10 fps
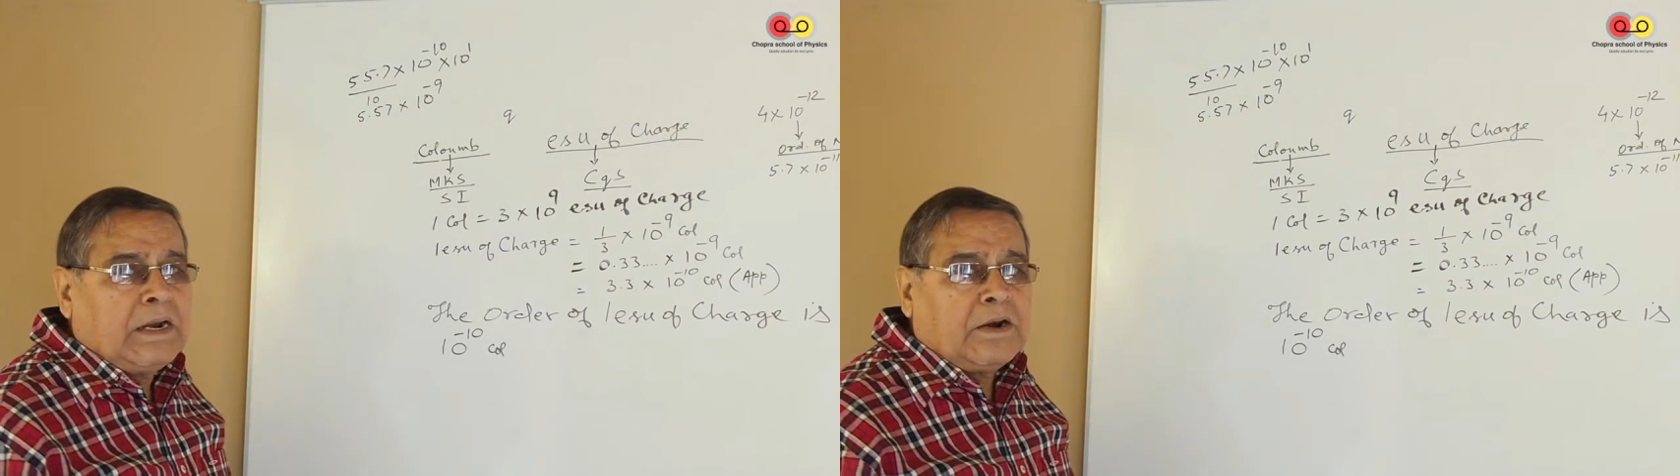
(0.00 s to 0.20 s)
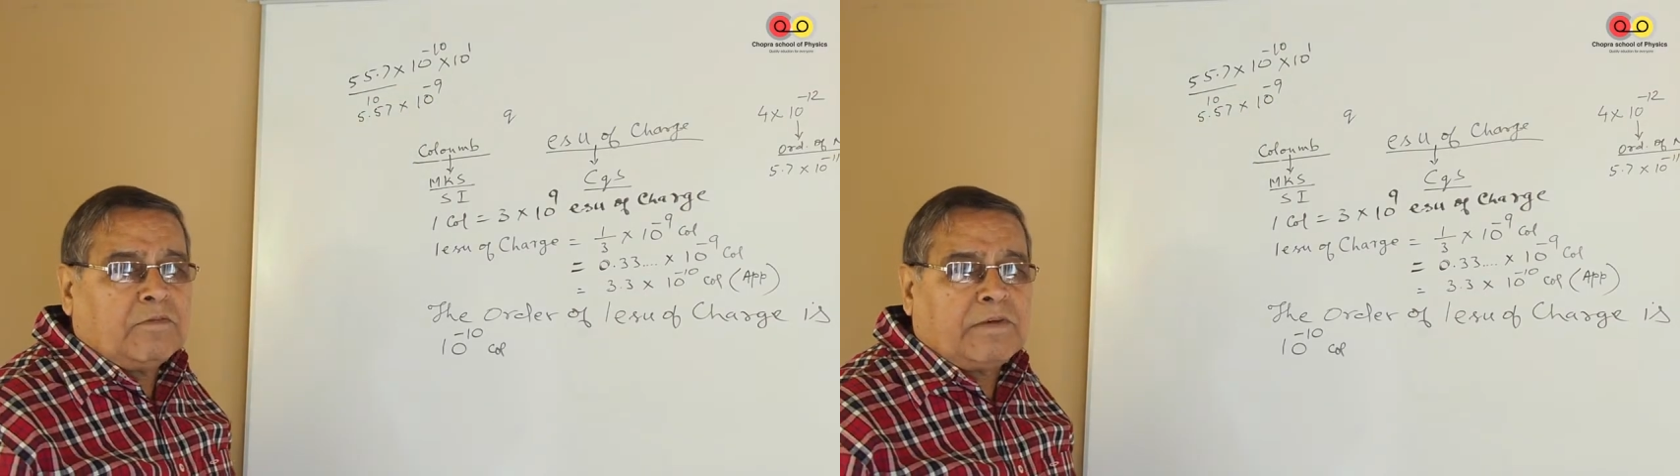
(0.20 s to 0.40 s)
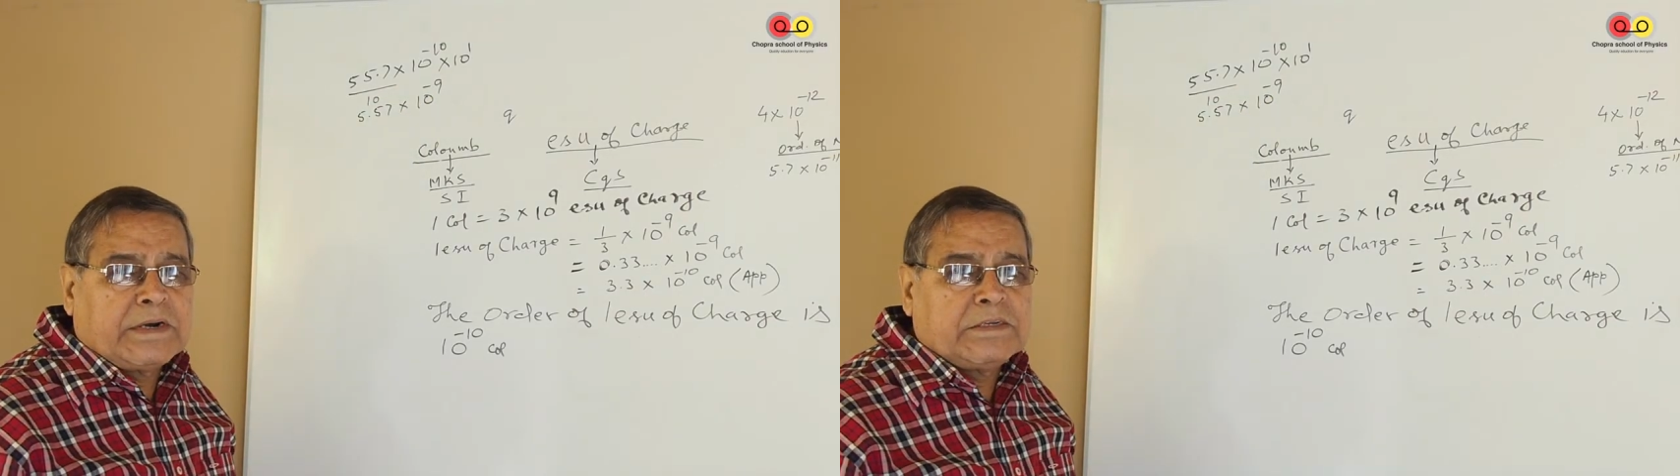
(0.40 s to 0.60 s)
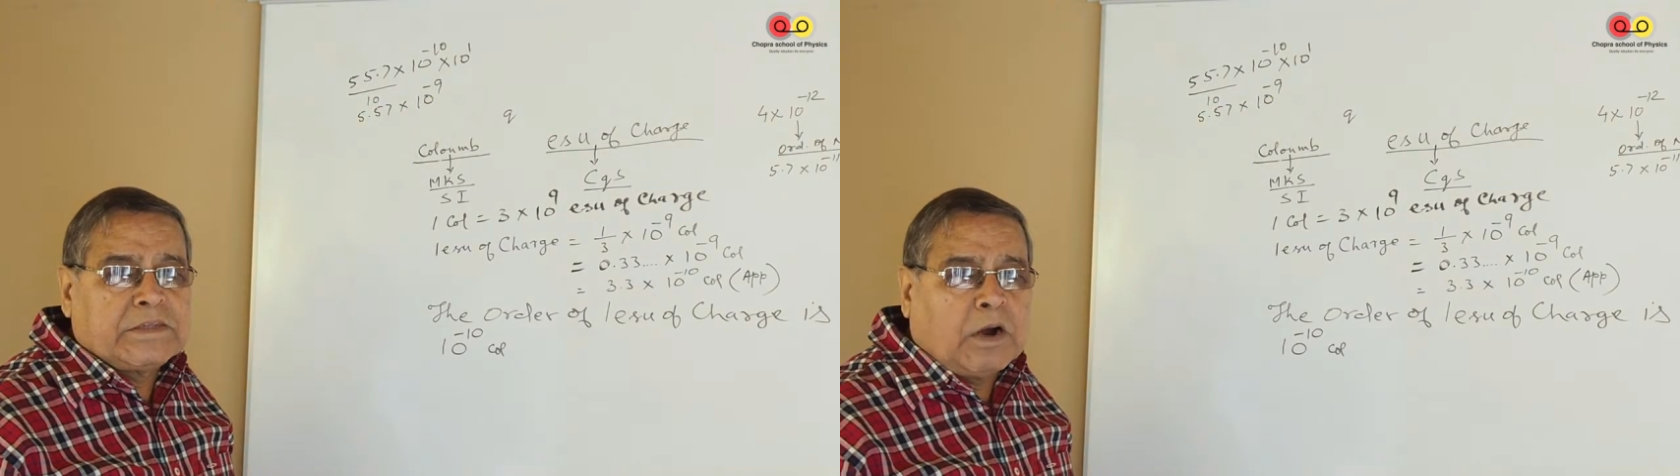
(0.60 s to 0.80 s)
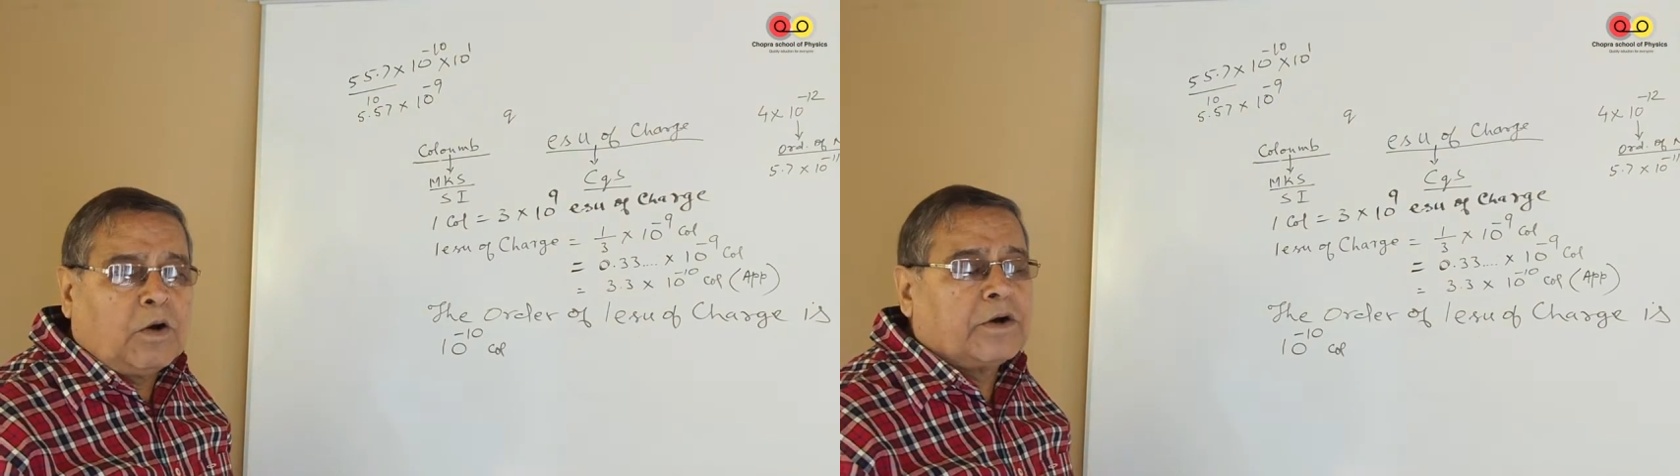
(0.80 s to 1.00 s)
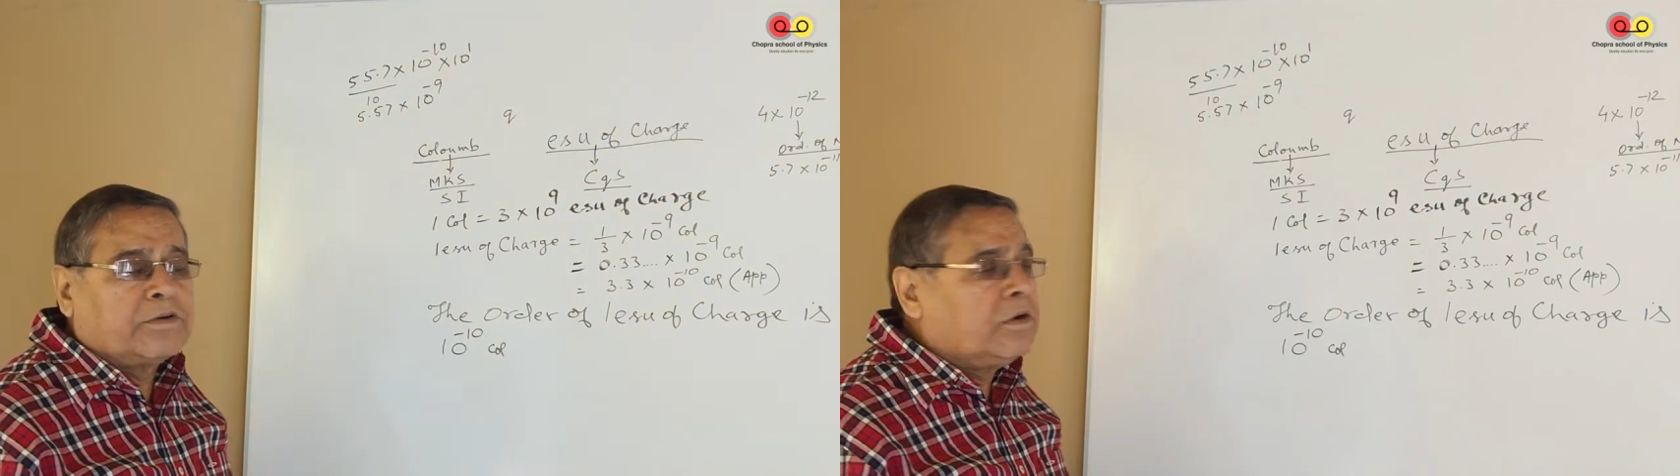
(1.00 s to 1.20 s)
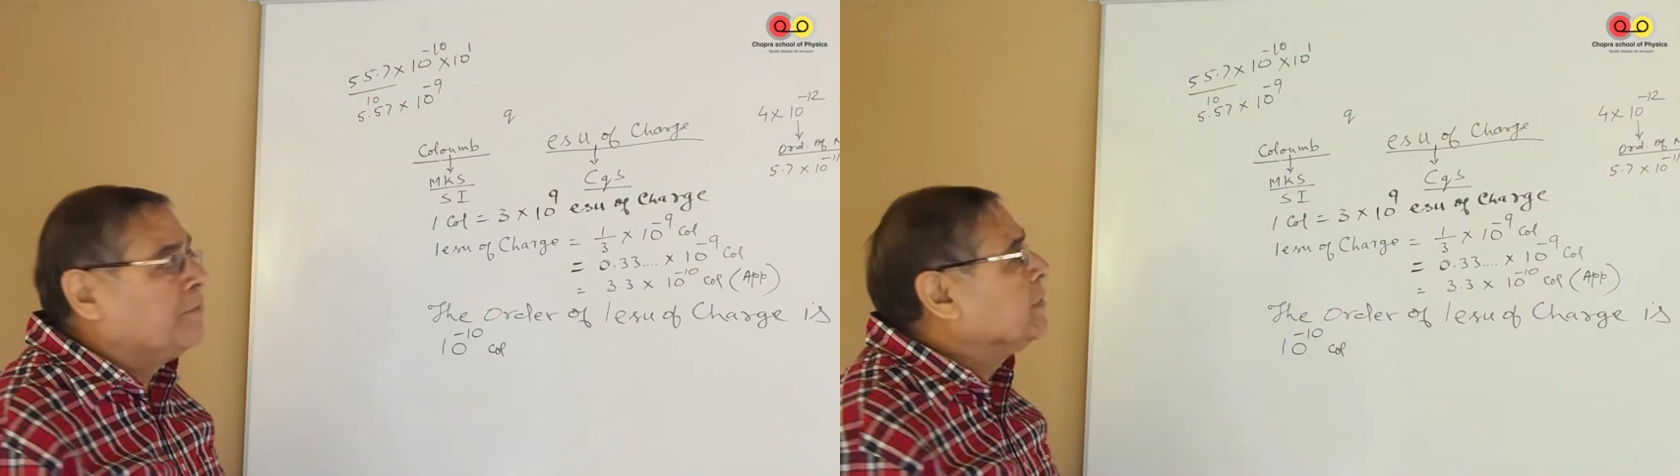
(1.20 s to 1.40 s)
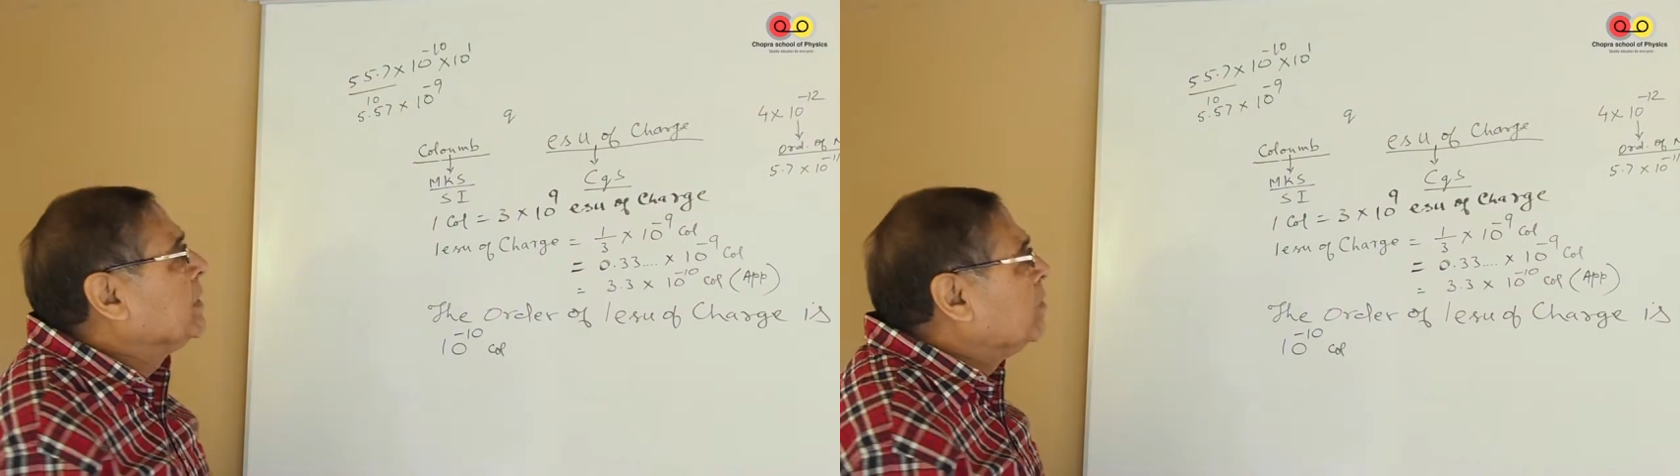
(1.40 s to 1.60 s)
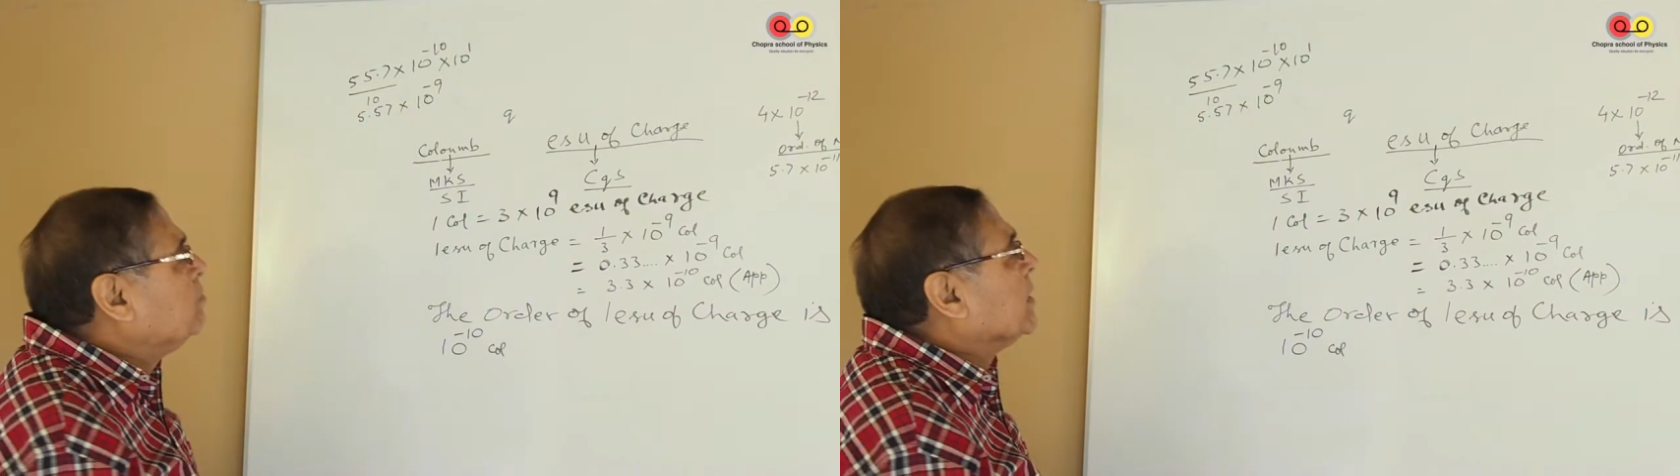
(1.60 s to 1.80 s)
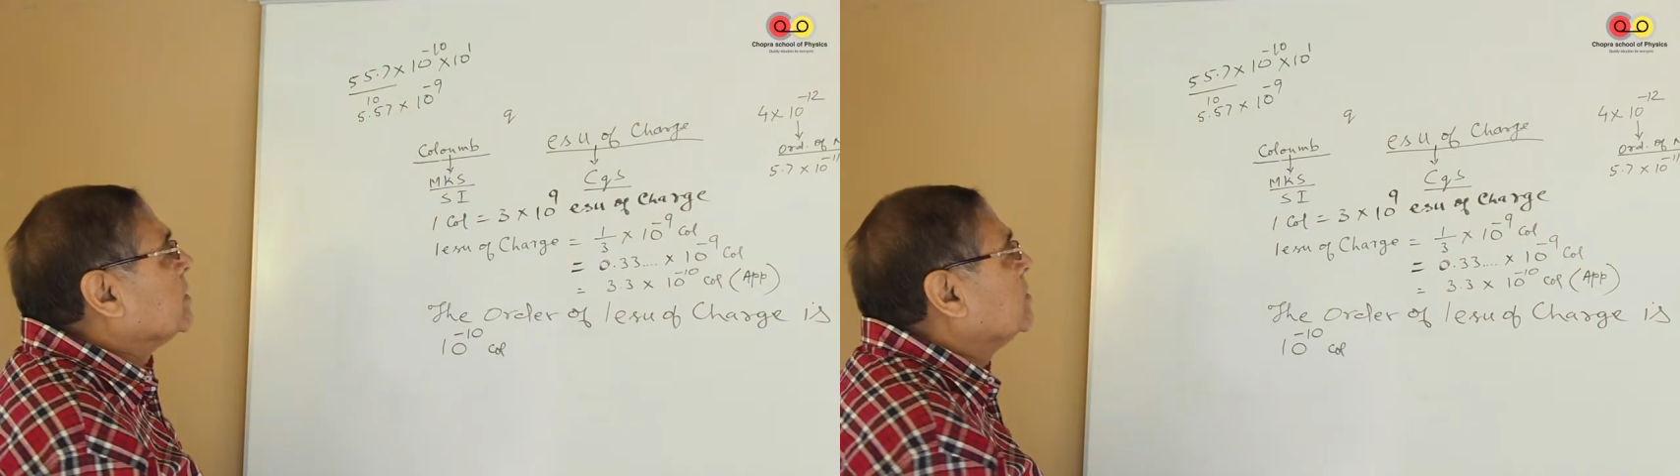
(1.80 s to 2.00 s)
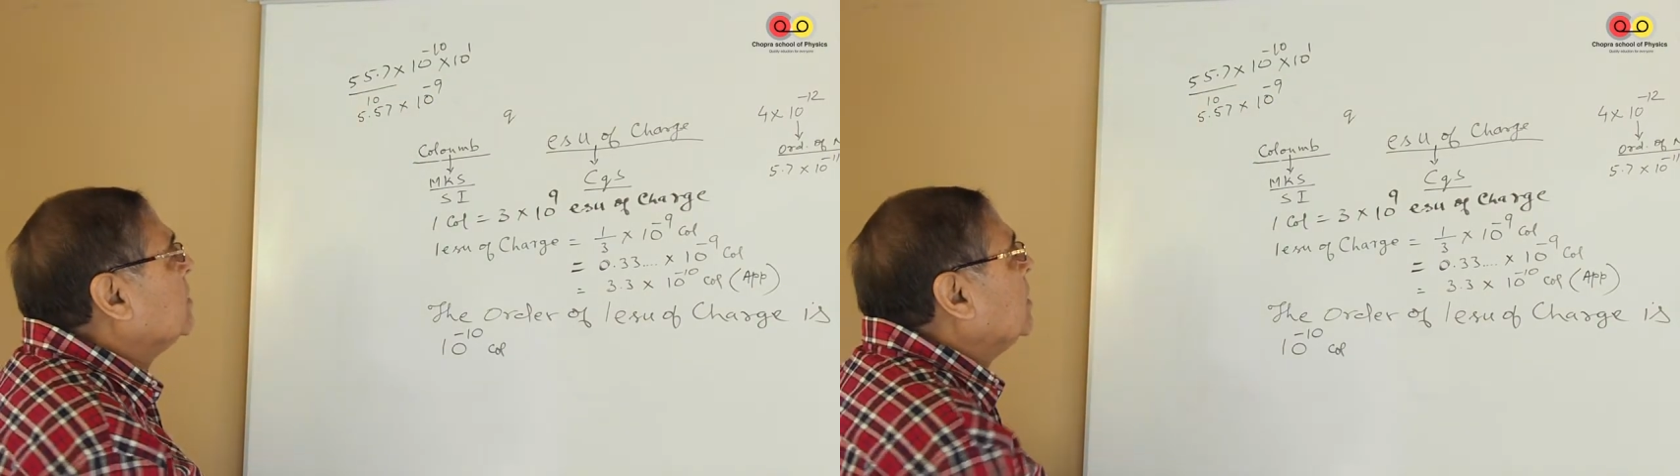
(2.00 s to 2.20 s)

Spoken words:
Now what is the order of the number?